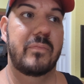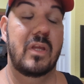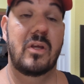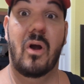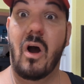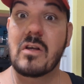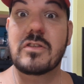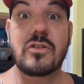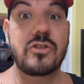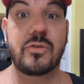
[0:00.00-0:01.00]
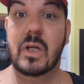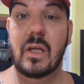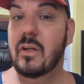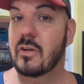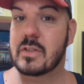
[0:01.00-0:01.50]
you're also
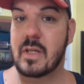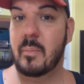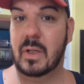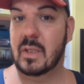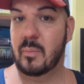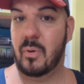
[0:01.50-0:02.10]
shrinking your stomach in the